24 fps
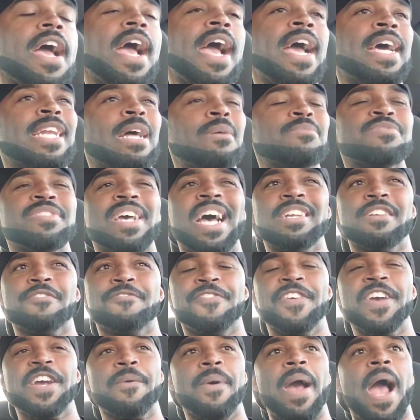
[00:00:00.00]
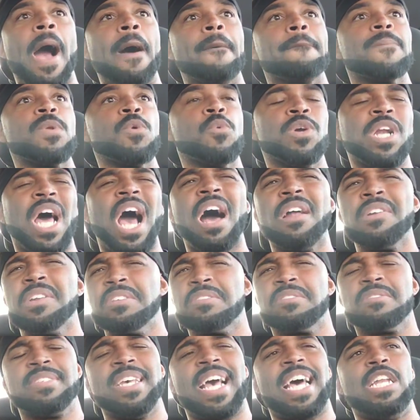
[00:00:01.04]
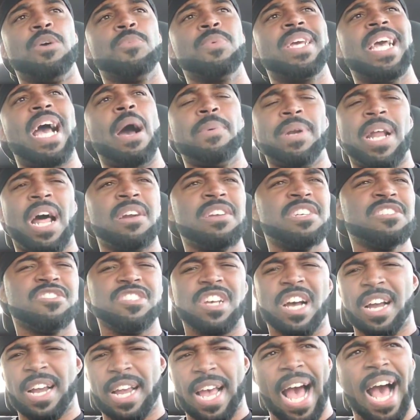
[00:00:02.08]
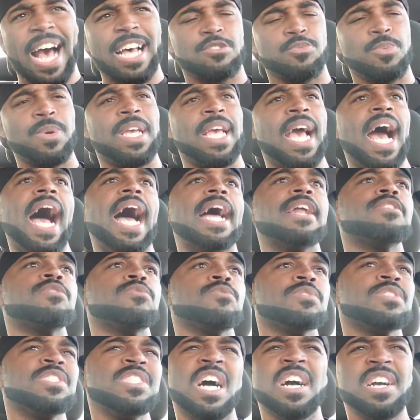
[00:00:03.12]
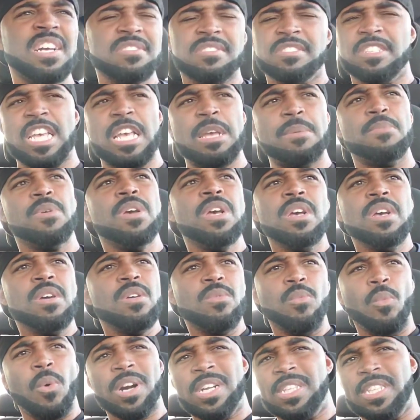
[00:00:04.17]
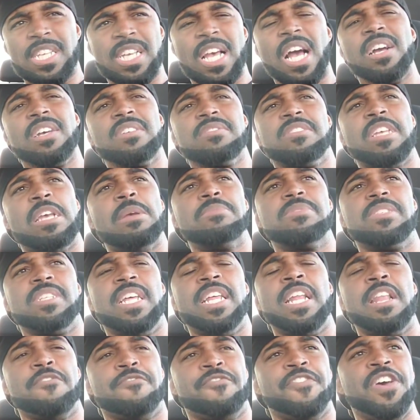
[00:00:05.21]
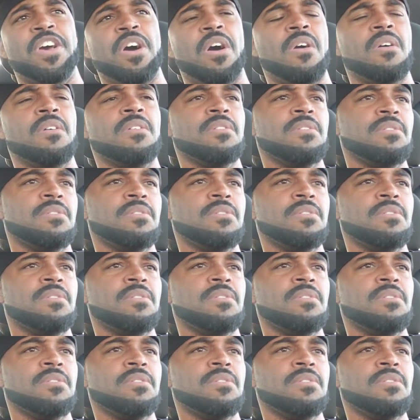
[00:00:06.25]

And I'm trying to figure out, with all this talent we got, with all these young guys we got, youngest team, one of the youngest teams in the NFL.